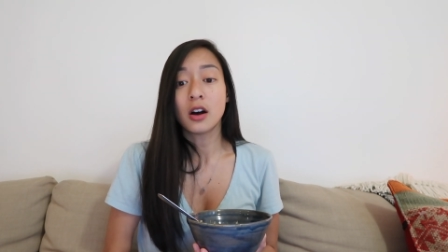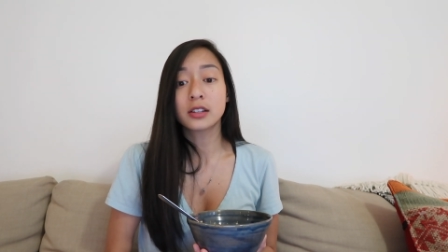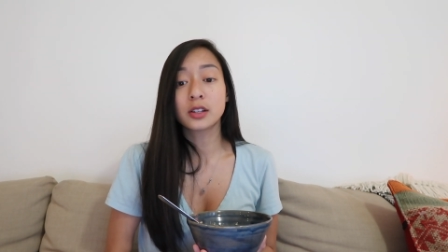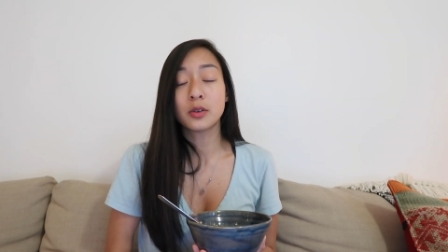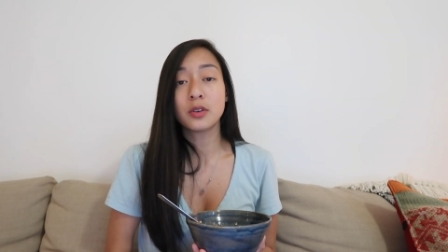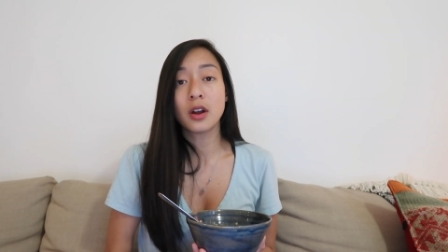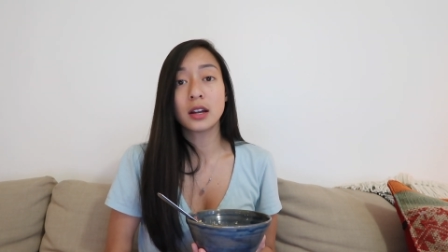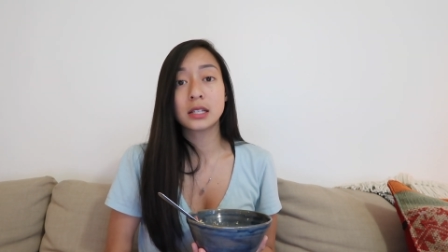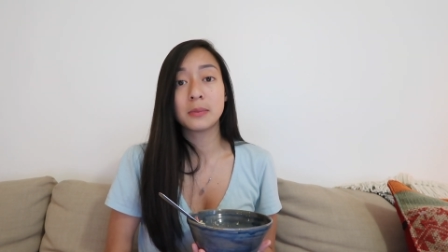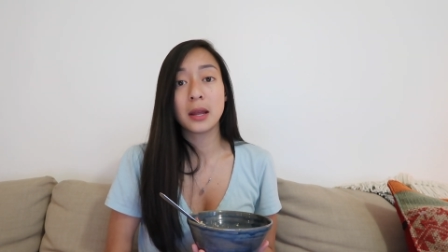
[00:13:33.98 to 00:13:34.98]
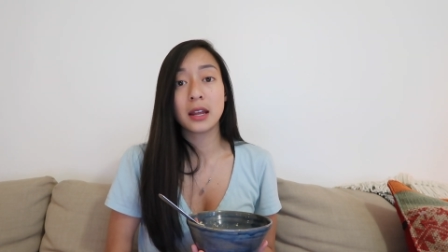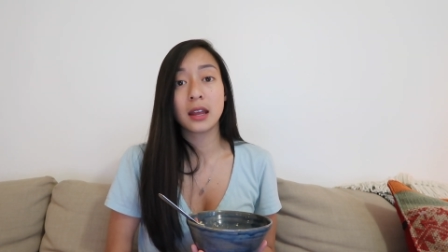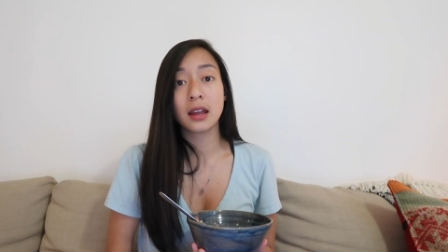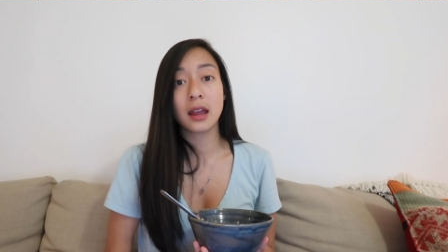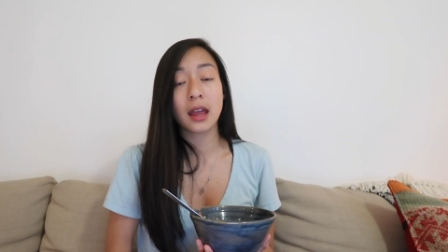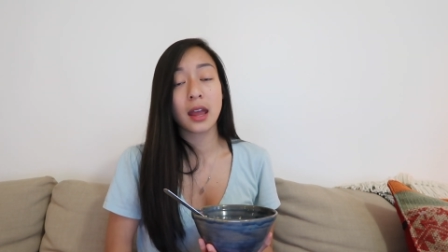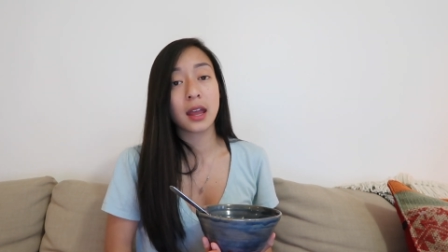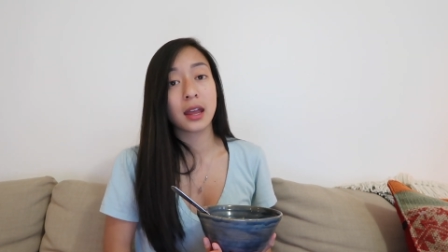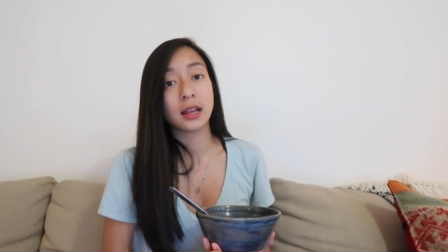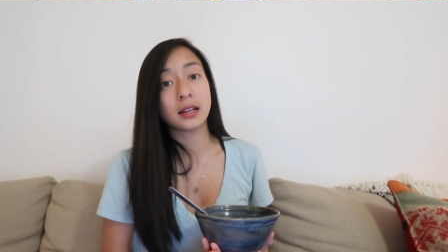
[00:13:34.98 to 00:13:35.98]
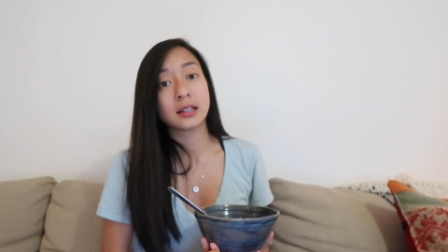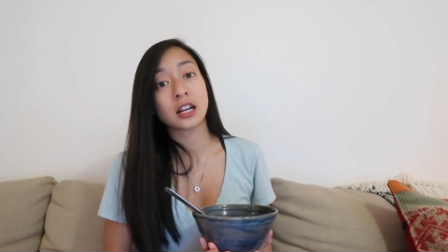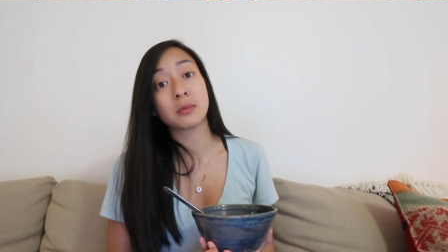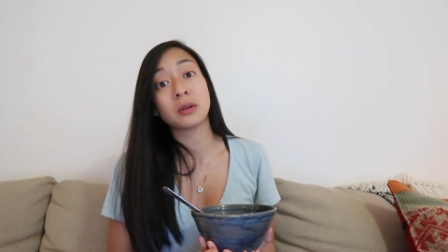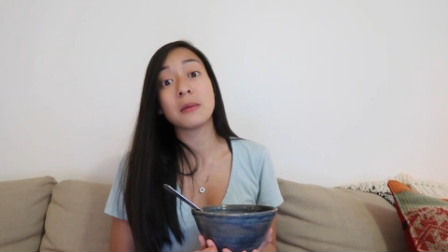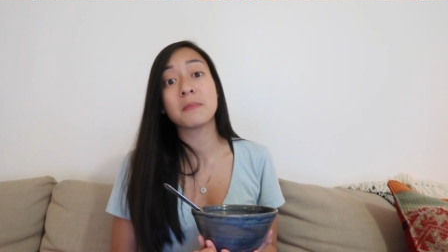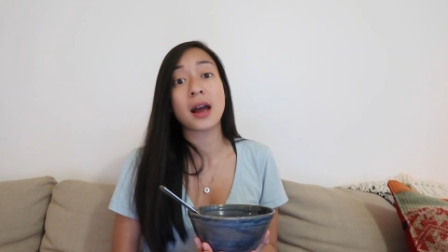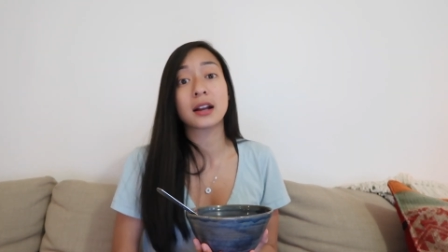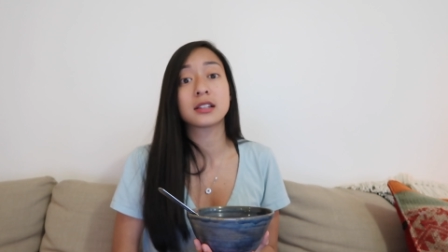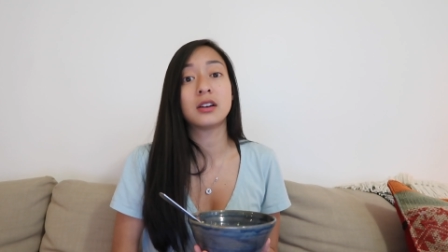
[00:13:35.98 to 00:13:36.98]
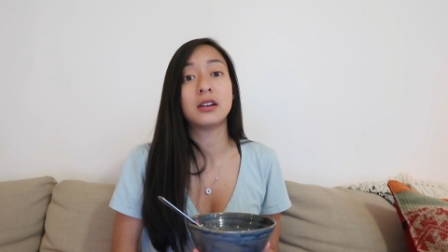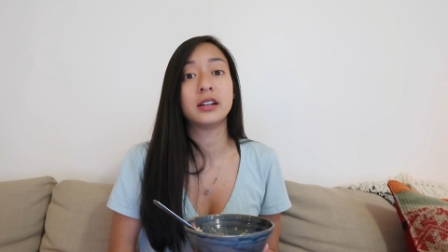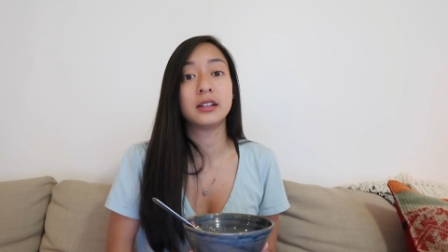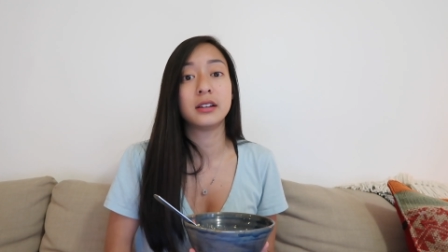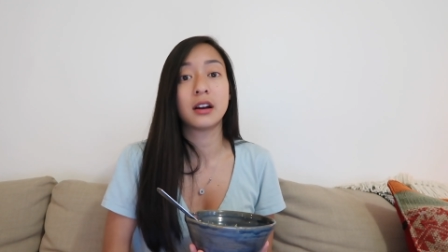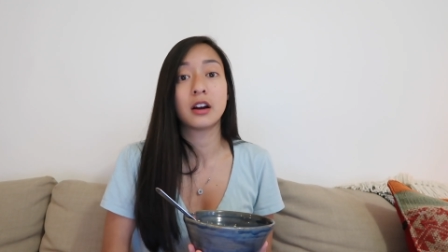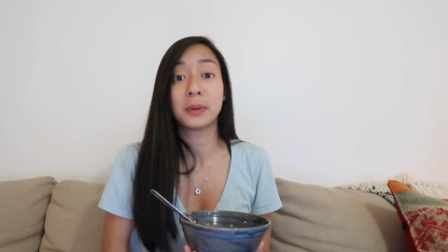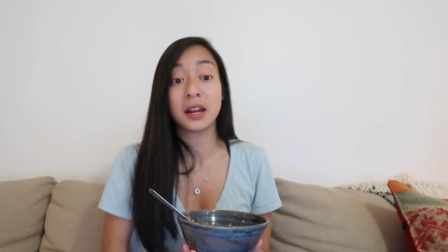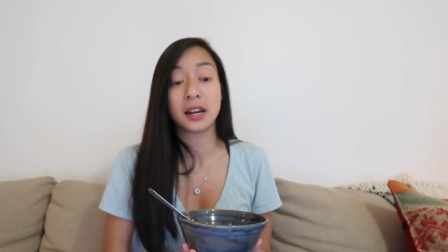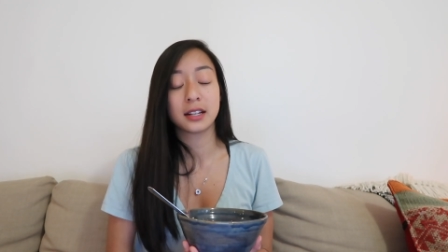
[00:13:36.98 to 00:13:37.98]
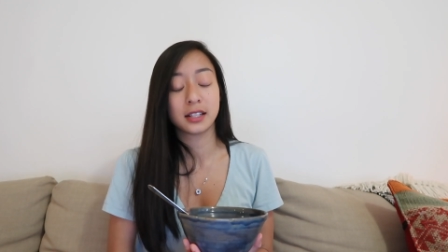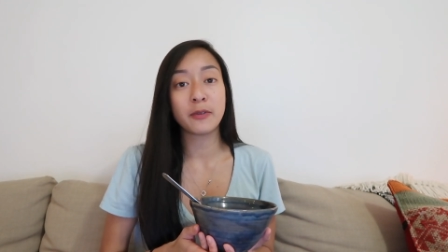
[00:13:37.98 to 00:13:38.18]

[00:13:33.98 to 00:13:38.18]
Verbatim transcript: also not making a terrible impact on our planet.